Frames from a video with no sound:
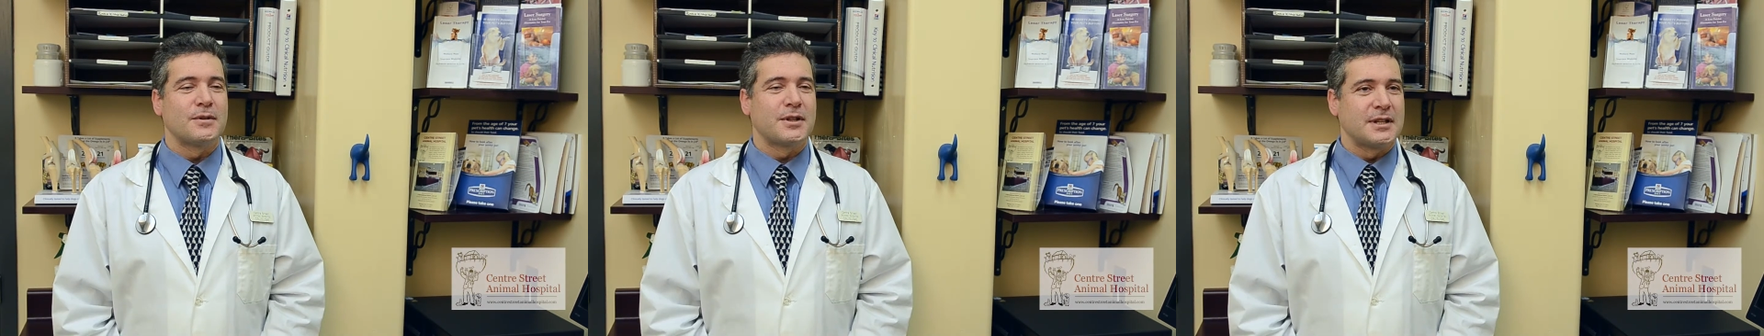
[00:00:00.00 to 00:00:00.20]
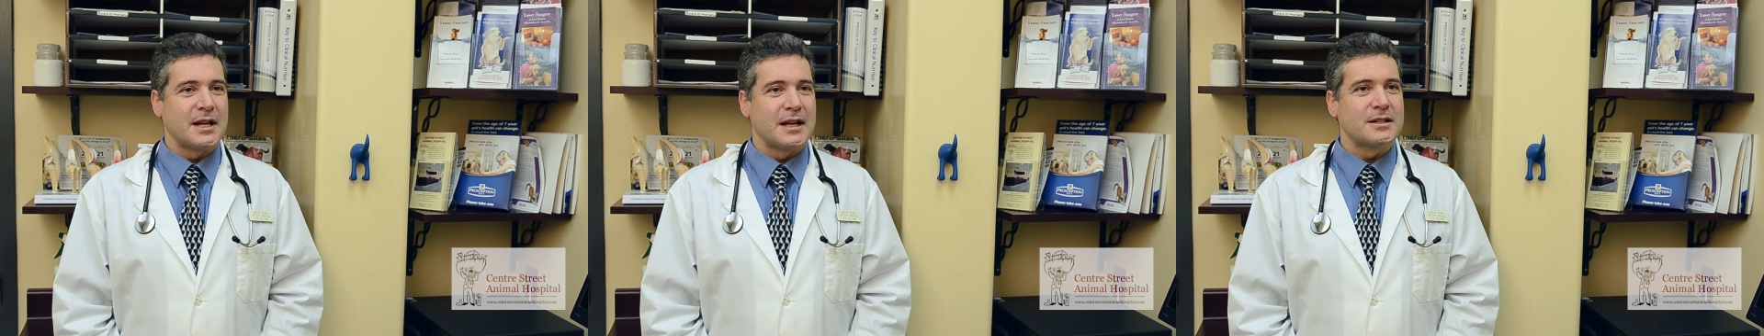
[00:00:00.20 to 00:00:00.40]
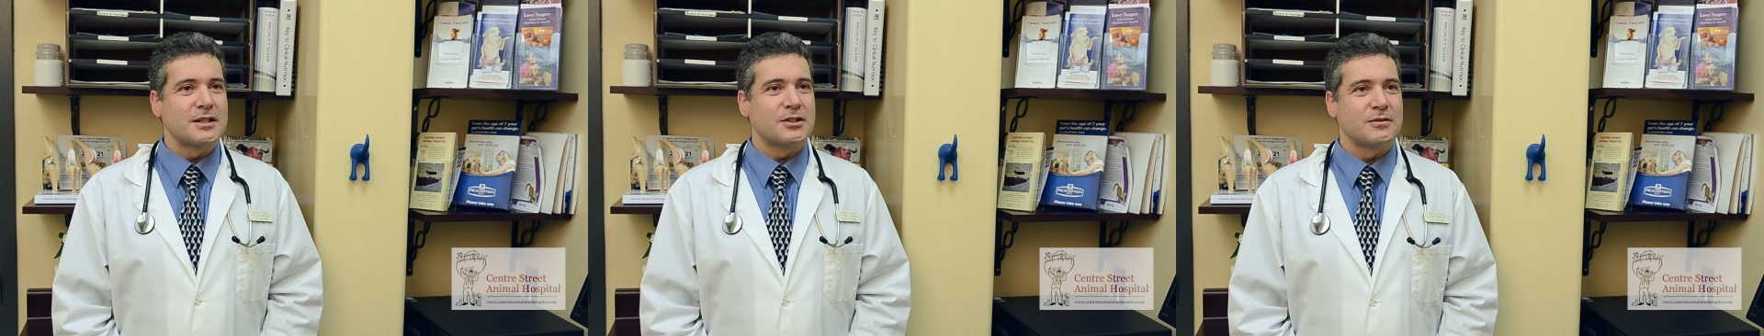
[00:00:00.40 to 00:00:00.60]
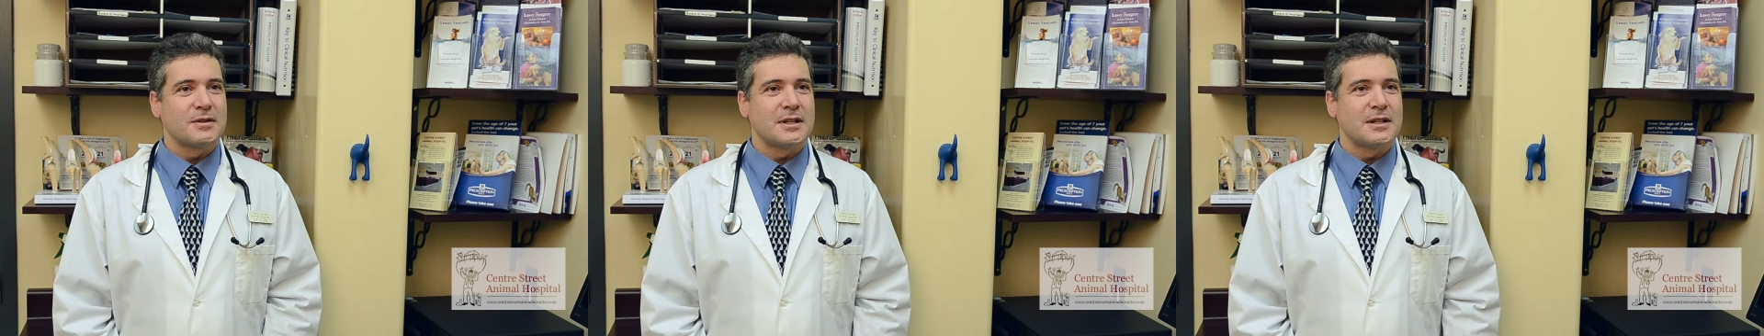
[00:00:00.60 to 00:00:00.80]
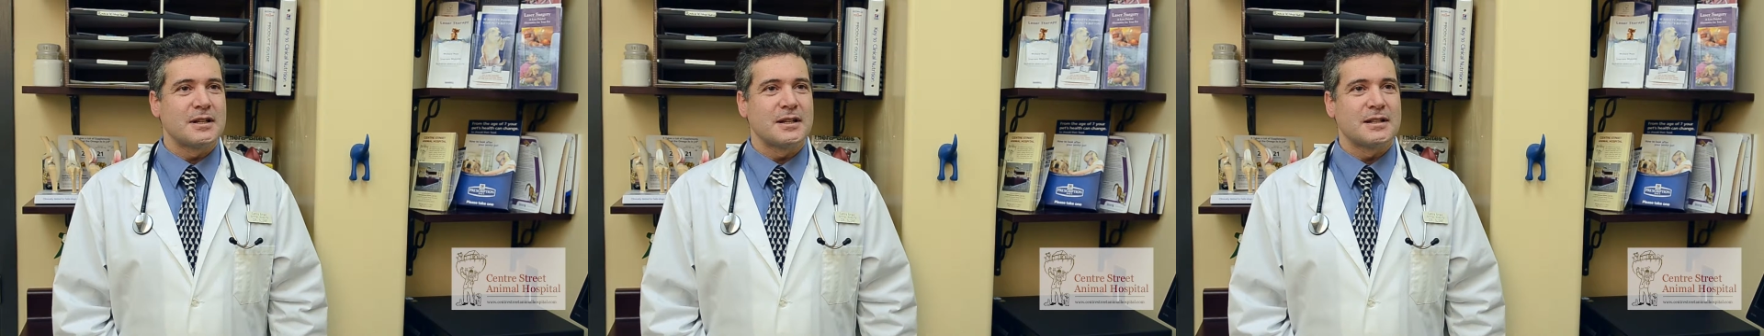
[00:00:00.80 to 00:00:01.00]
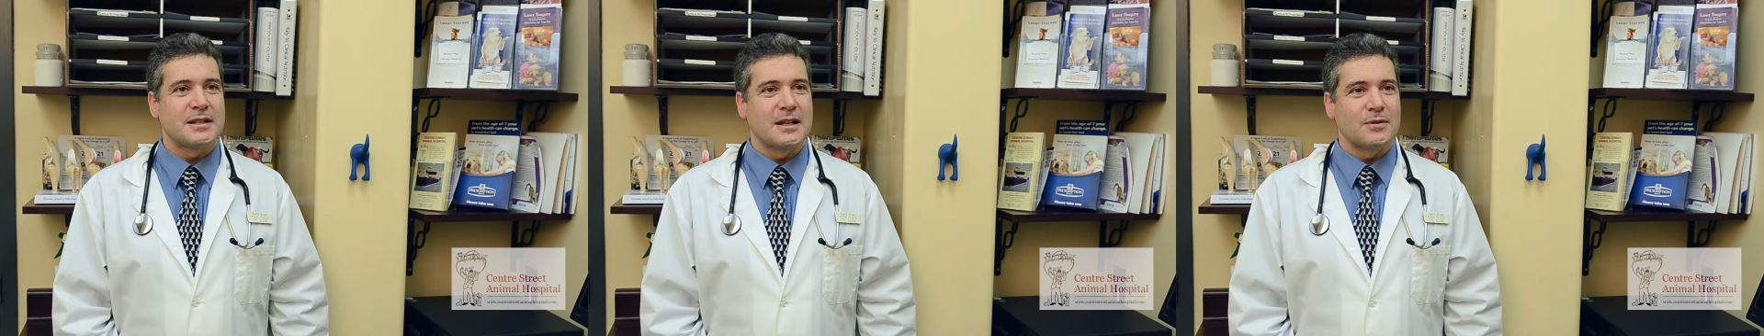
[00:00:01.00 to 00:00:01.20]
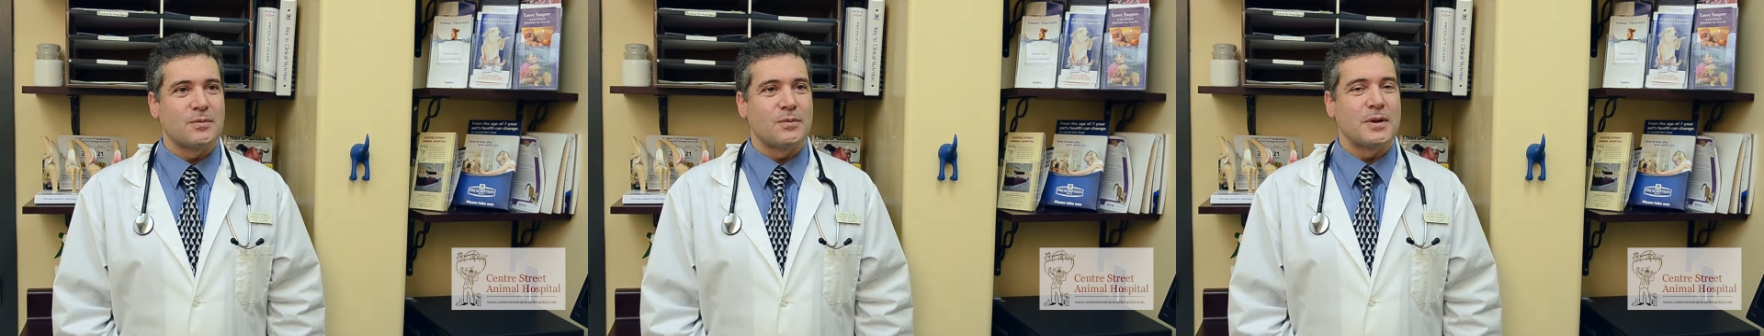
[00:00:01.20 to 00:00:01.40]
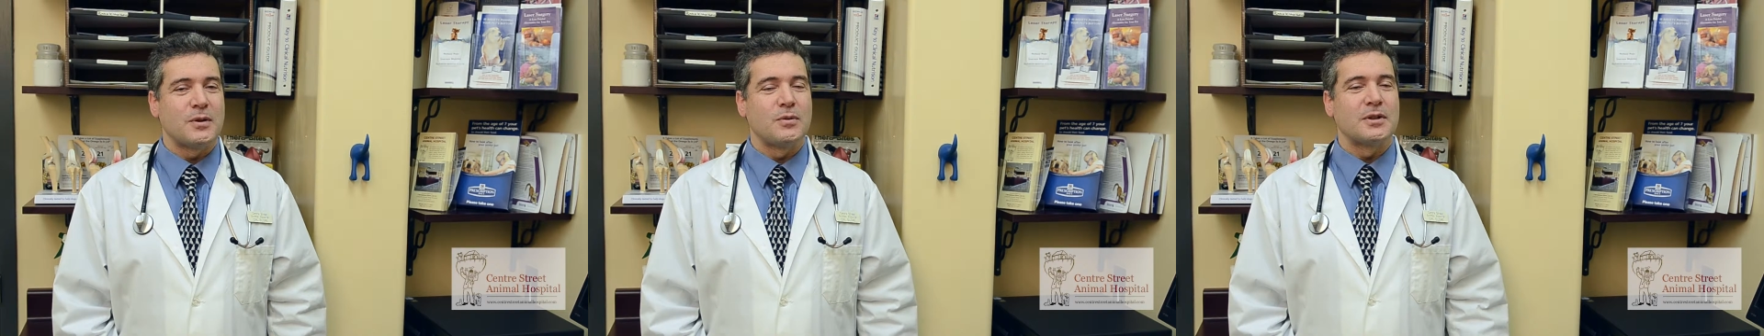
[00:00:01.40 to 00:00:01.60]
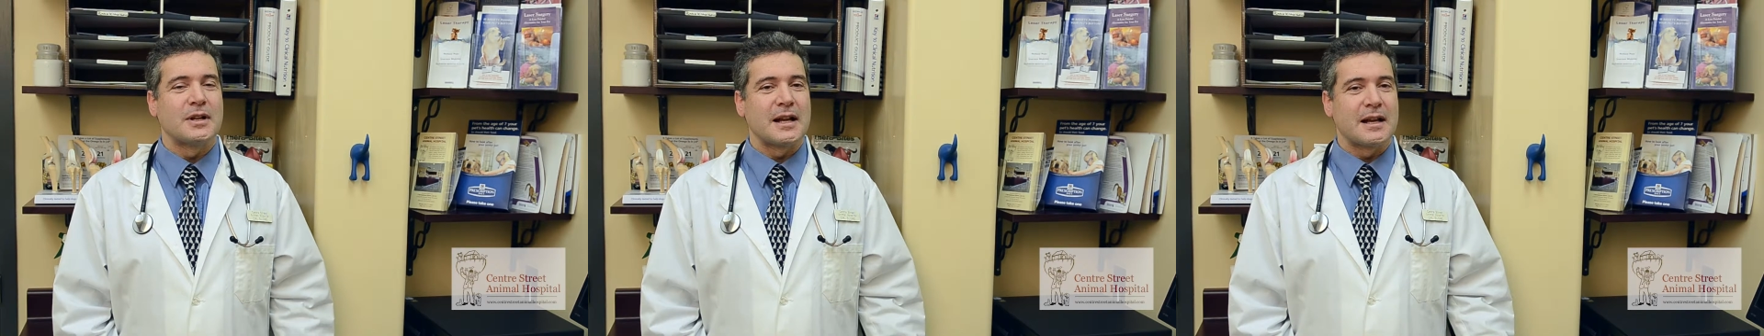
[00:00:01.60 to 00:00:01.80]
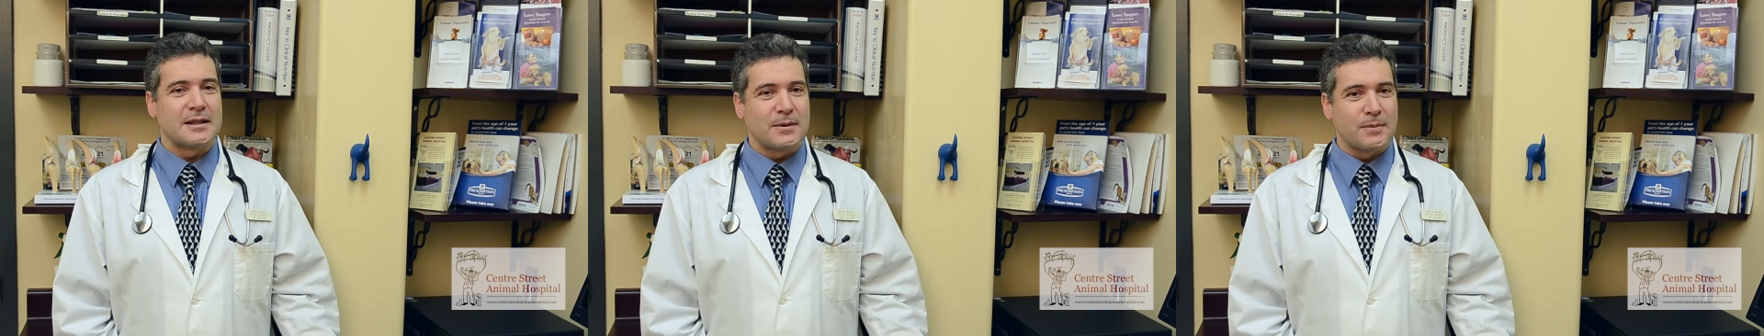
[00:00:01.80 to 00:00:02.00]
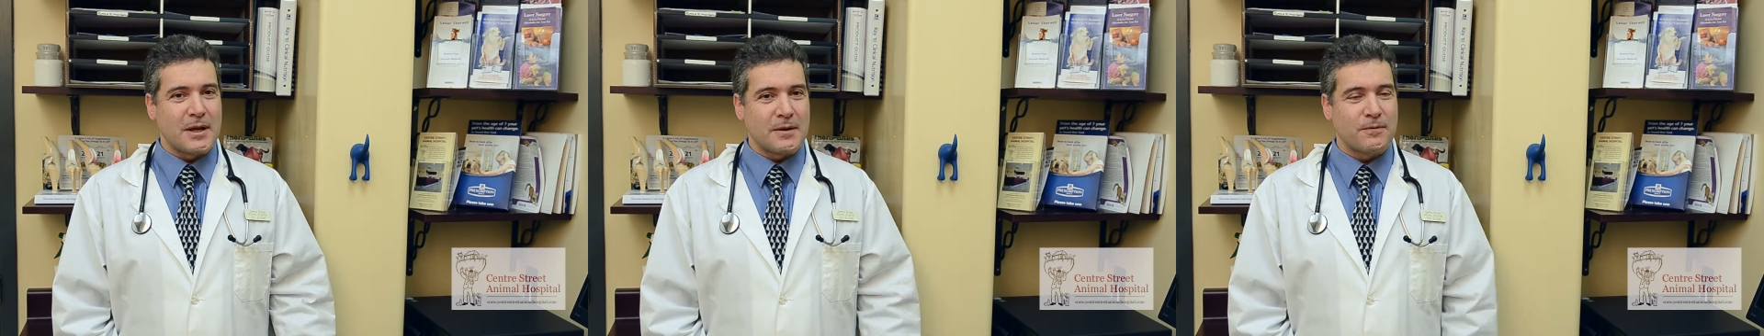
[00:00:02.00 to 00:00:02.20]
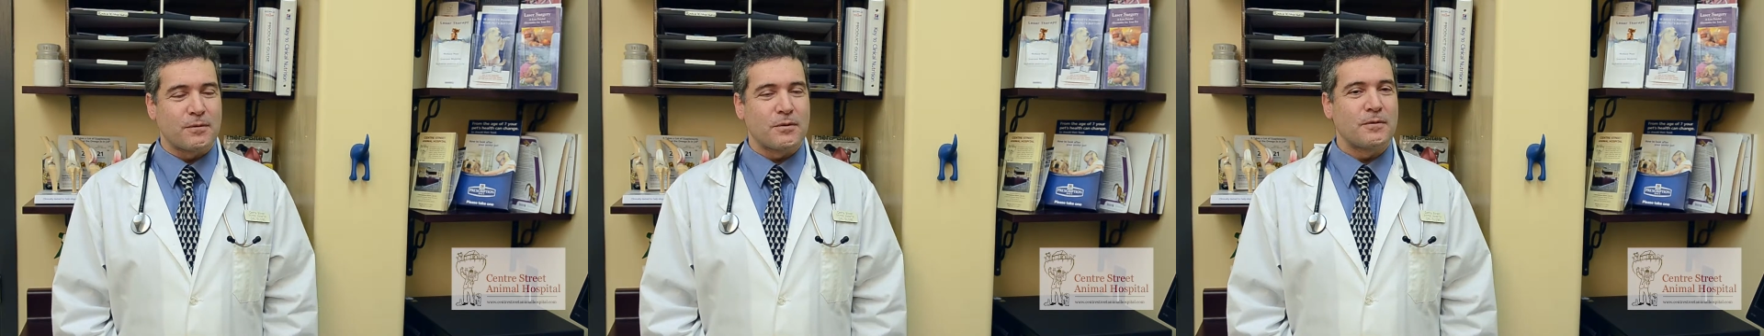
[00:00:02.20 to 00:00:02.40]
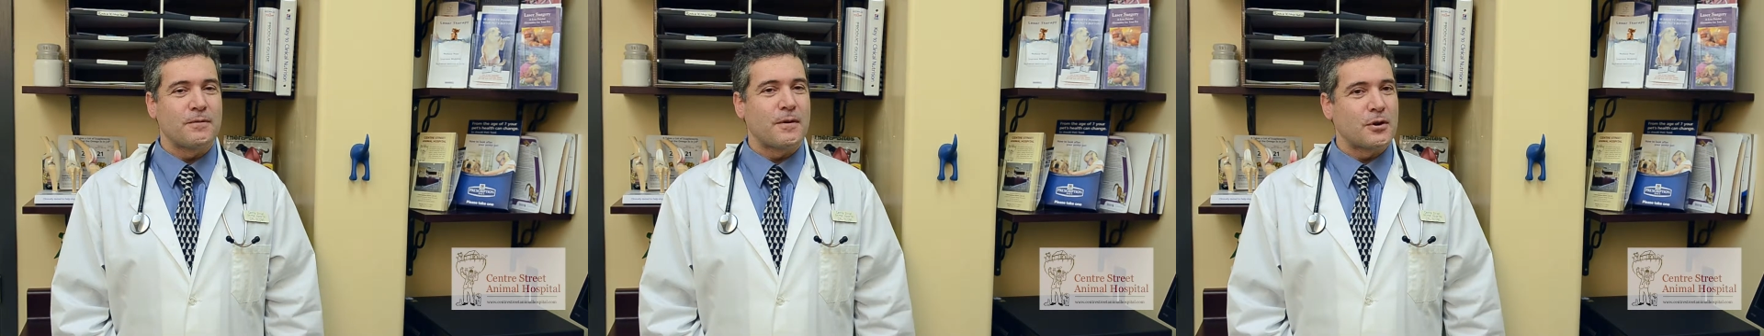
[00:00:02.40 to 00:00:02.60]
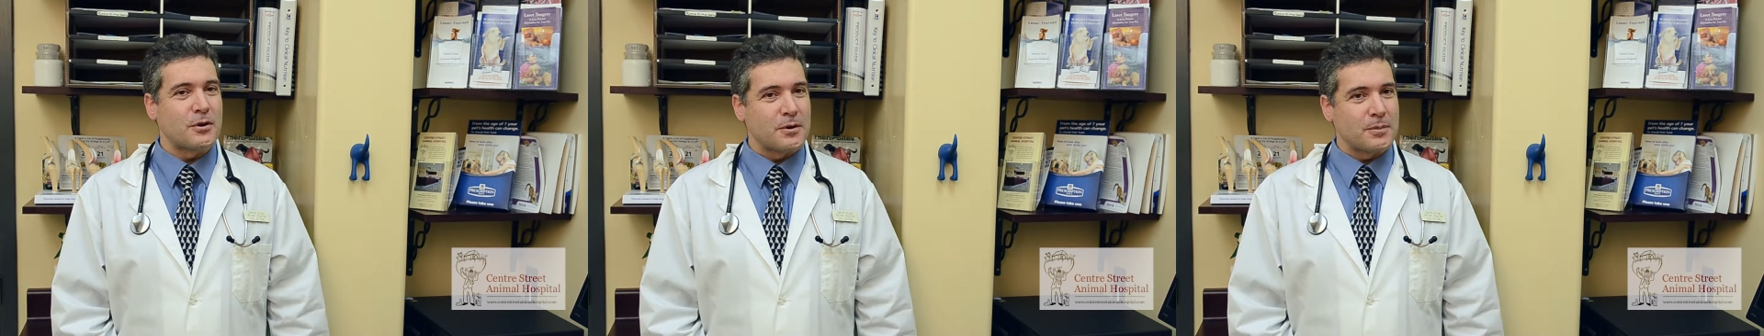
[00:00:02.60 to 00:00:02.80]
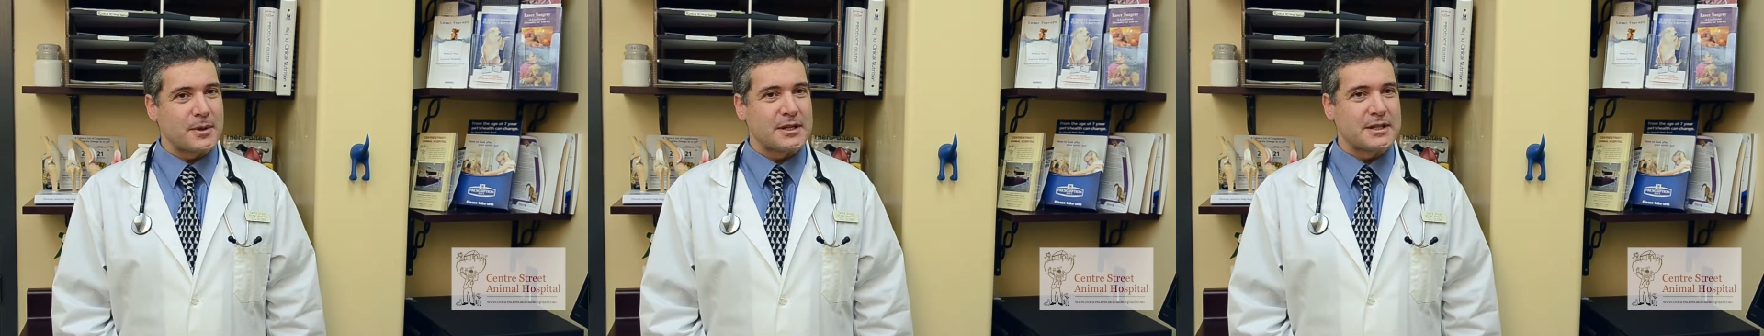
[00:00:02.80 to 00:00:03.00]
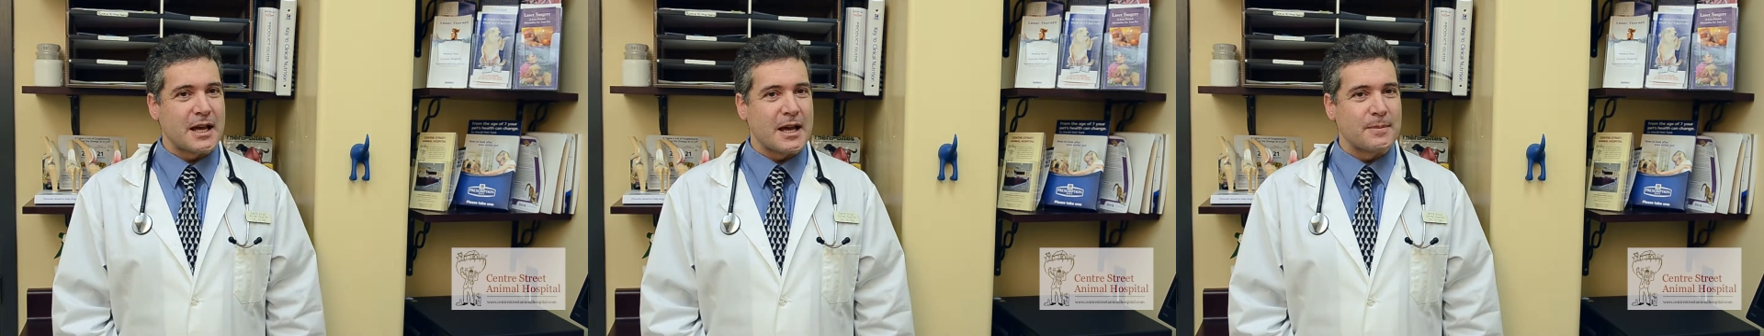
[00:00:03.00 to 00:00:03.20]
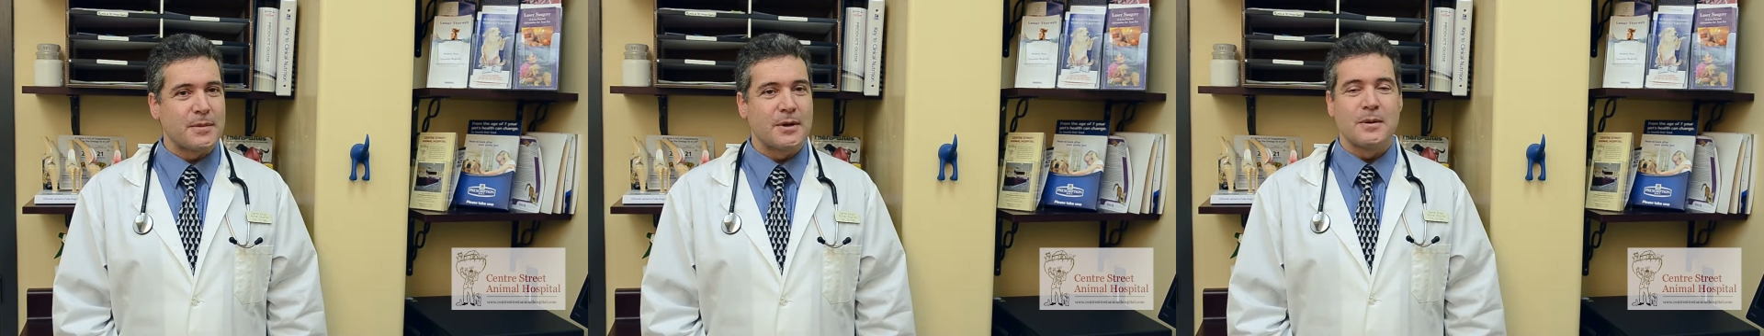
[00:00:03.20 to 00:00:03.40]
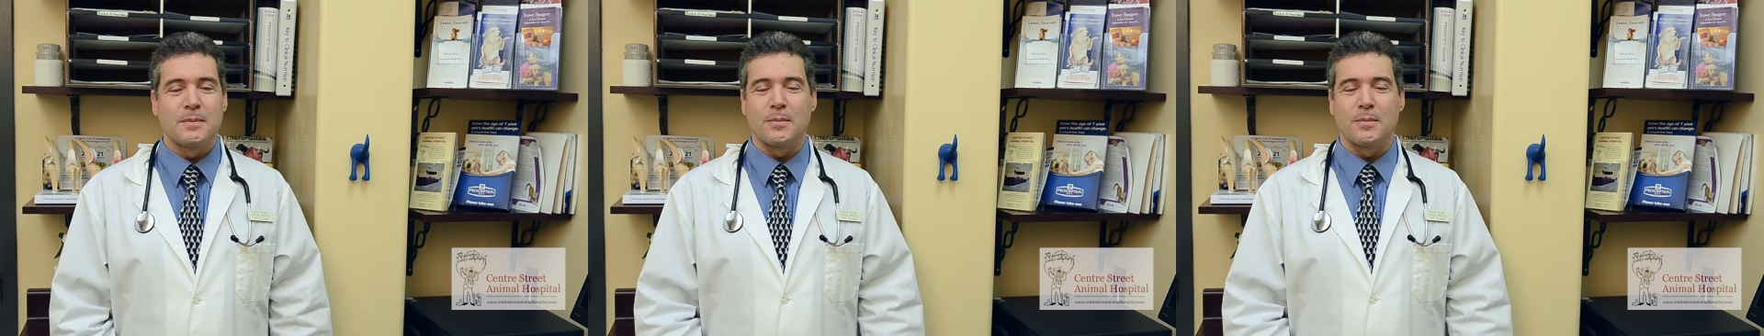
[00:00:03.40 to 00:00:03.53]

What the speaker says: with the dentistry, is that we would get them in for a follow-up exam.